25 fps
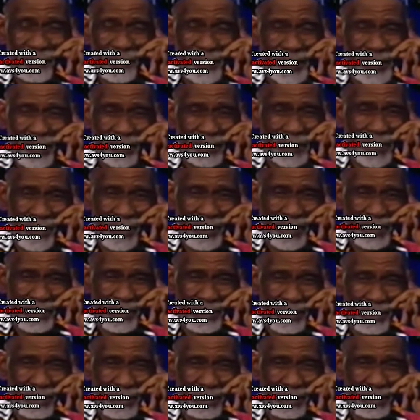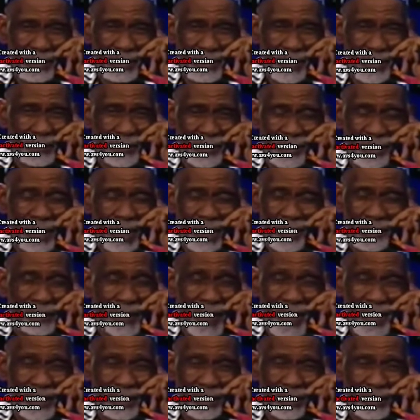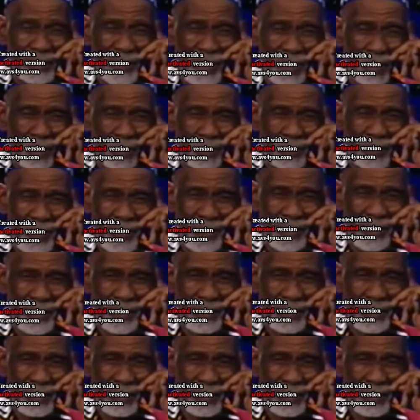have a zip on it. It was not made to be open.